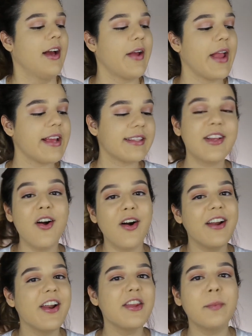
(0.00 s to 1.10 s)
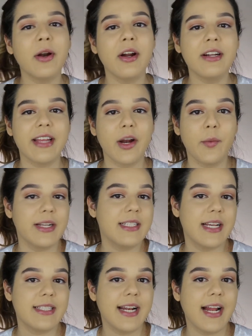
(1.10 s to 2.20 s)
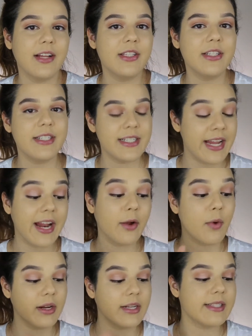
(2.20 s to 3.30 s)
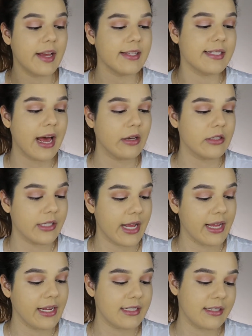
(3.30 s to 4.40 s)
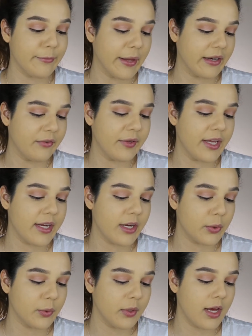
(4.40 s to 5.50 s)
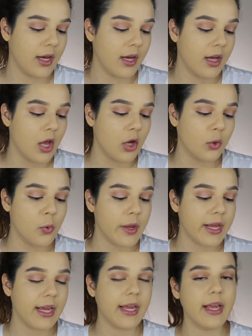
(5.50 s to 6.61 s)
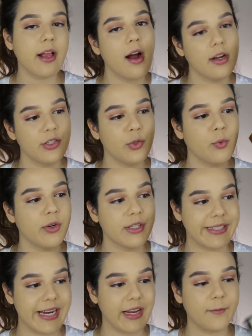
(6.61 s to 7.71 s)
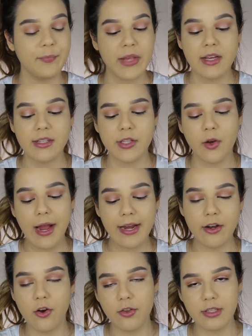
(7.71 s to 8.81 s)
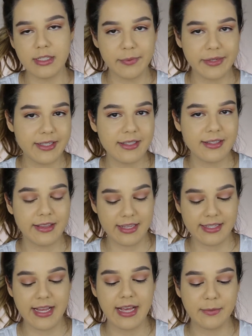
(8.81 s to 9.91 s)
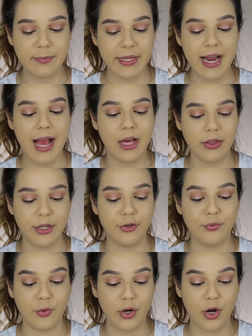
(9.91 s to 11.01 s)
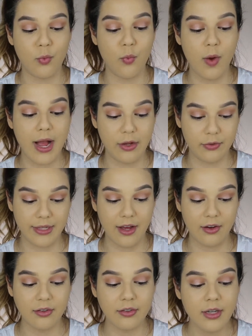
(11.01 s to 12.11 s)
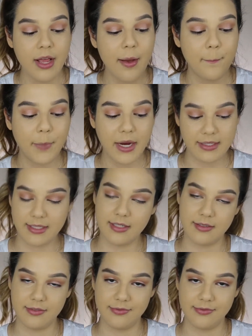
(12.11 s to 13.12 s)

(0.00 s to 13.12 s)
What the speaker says: Okay, so another product that I want to test out today is the Benefit Hoola Quickie Contour Stick. So I know this has been out there for a while now, but